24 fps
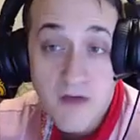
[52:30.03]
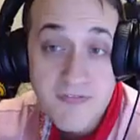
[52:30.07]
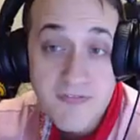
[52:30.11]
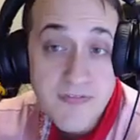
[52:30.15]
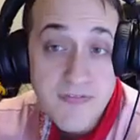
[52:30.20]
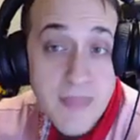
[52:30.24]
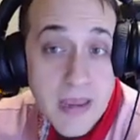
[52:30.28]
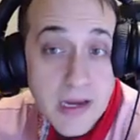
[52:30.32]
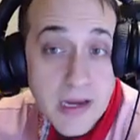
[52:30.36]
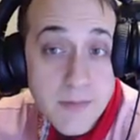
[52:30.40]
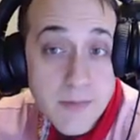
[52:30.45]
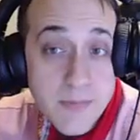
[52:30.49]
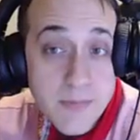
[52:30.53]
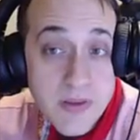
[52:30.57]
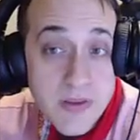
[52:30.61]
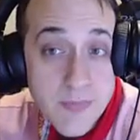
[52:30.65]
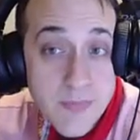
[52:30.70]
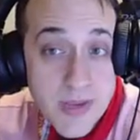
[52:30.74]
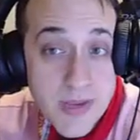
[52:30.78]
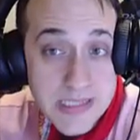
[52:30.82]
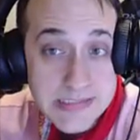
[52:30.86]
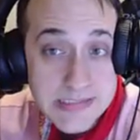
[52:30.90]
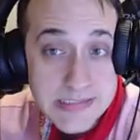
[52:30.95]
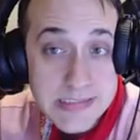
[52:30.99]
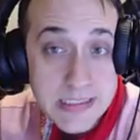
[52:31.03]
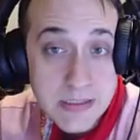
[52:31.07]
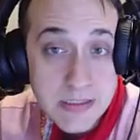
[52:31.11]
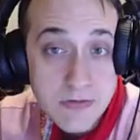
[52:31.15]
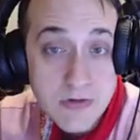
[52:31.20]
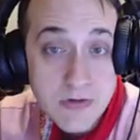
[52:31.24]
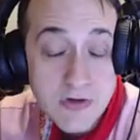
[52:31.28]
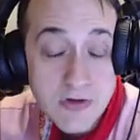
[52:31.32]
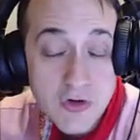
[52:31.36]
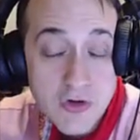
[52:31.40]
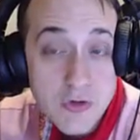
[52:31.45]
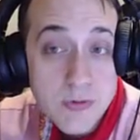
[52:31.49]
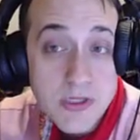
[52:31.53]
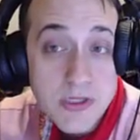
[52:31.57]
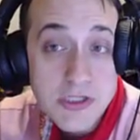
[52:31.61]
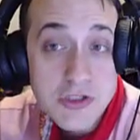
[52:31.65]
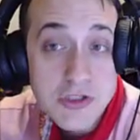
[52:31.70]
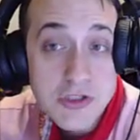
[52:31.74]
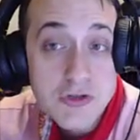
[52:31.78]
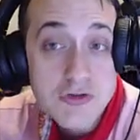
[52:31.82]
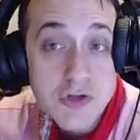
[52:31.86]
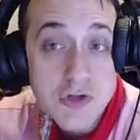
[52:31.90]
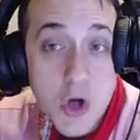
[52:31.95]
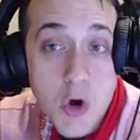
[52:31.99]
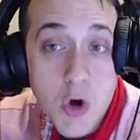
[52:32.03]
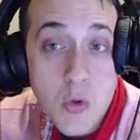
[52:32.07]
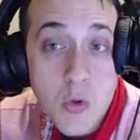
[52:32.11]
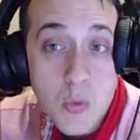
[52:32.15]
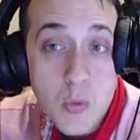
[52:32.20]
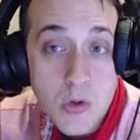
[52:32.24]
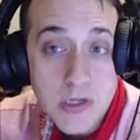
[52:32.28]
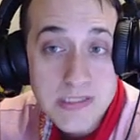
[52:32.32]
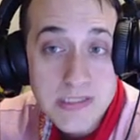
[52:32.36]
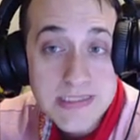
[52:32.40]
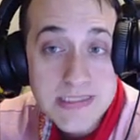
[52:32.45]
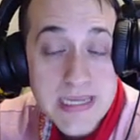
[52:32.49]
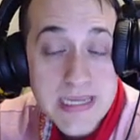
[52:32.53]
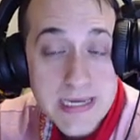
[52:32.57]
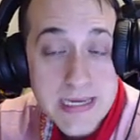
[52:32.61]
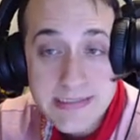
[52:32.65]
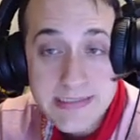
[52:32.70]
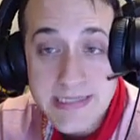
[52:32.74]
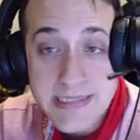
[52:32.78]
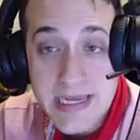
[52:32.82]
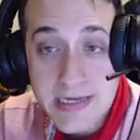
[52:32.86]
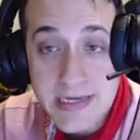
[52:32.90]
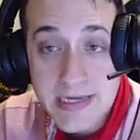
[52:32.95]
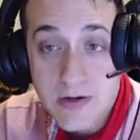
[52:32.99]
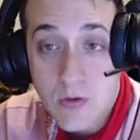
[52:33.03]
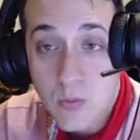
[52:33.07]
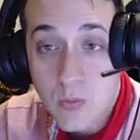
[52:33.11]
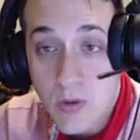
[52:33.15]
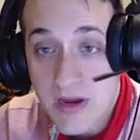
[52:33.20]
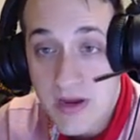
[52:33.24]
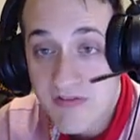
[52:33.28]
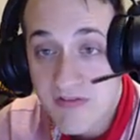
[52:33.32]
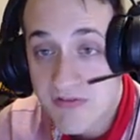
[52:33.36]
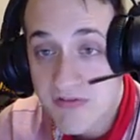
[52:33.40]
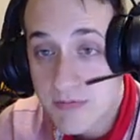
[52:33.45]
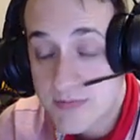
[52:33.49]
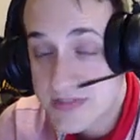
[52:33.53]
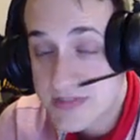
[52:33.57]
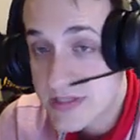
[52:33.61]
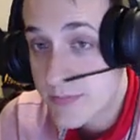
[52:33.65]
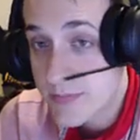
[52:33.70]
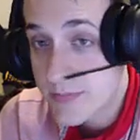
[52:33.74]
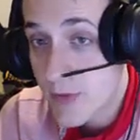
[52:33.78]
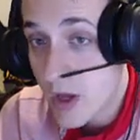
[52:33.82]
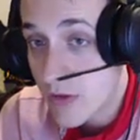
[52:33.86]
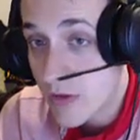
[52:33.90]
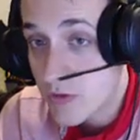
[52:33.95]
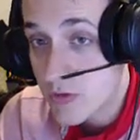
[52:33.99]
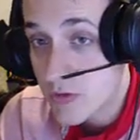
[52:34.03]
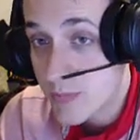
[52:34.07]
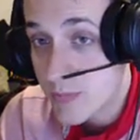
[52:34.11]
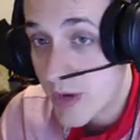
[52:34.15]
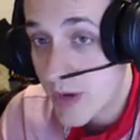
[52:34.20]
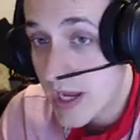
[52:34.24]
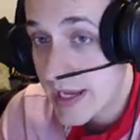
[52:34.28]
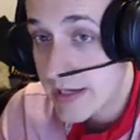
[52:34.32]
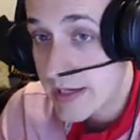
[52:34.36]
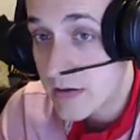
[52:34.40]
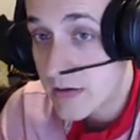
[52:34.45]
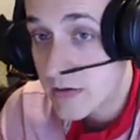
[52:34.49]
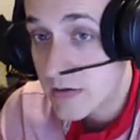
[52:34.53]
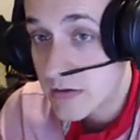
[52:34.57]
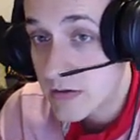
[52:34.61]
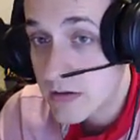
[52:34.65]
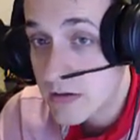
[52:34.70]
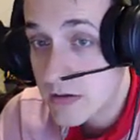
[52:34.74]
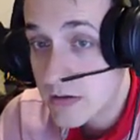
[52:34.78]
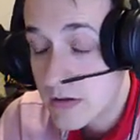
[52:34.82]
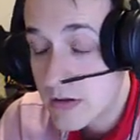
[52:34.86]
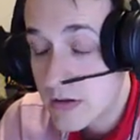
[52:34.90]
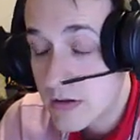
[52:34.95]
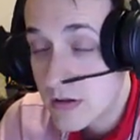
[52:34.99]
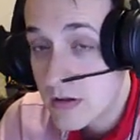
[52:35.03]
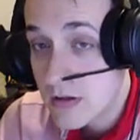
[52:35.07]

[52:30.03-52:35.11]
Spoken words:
often that can be the best thing you can do because you don't want to take debt away from some other pile.